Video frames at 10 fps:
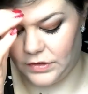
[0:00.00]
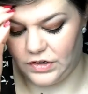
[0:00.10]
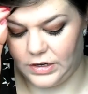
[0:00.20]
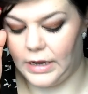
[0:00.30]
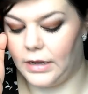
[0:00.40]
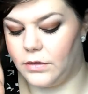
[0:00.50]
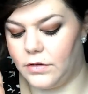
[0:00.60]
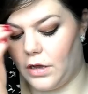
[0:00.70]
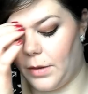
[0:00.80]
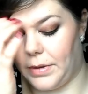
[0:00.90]
of energy and
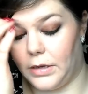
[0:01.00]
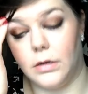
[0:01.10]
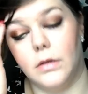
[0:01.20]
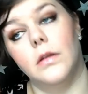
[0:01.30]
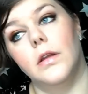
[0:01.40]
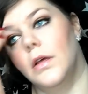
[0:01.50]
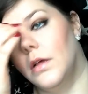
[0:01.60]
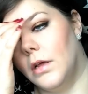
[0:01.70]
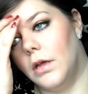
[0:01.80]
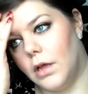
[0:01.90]
time, and
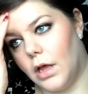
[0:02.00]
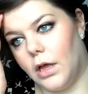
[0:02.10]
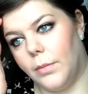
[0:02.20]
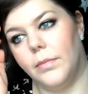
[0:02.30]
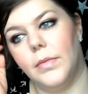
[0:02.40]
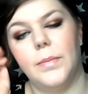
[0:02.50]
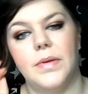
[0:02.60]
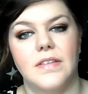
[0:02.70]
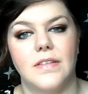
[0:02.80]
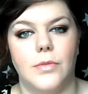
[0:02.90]
um, it
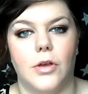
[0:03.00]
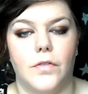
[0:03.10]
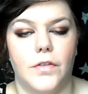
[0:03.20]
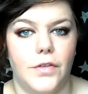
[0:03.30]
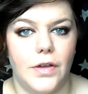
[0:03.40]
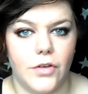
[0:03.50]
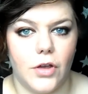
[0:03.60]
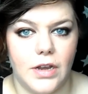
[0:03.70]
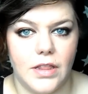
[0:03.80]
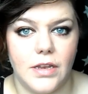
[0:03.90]
pisses me off. If you haven't
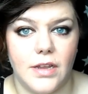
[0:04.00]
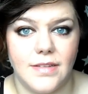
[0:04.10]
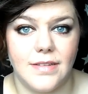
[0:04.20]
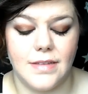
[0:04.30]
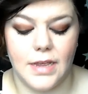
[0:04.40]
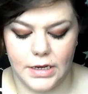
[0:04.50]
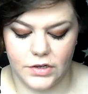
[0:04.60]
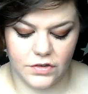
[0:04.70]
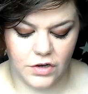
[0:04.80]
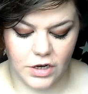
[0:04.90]
got anything nice to say,
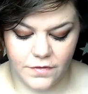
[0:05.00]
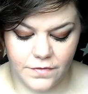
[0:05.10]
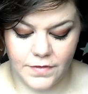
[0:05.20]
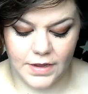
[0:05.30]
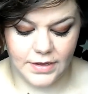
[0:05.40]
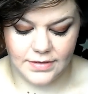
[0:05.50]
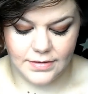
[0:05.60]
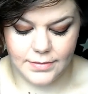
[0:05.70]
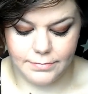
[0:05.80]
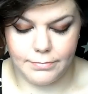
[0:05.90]
just shut your
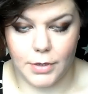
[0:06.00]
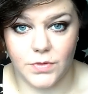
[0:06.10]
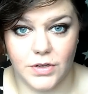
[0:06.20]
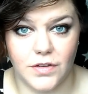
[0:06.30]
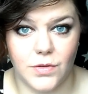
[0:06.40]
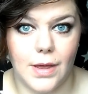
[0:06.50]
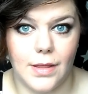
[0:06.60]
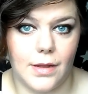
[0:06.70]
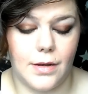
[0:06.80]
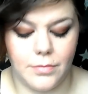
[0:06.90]
face. I was going to
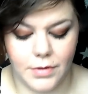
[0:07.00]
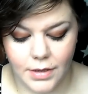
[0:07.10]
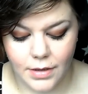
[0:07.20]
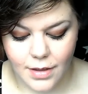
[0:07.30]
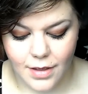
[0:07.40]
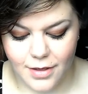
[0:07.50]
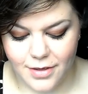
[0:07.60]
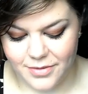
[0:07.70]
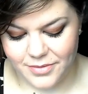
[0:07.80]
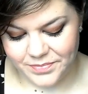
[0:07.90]
swear then.
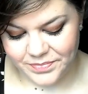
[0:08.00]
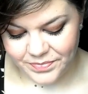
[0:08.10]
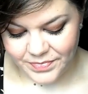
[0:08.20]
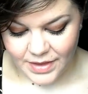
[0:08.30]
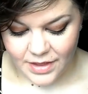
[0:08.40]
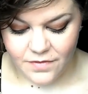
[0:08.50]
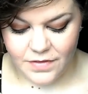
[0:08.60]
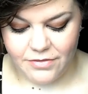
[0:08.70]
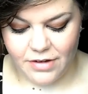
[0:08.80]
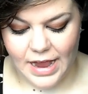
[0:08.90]

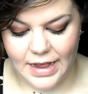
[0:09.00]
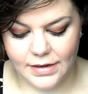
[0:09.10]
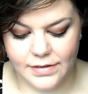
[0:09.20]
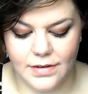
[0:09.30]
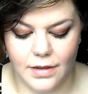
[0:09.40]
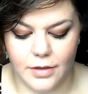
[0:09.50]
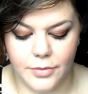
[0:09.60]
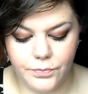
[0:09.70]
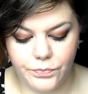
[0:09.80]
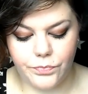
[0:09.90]
Favourite
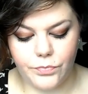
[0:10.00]
actor?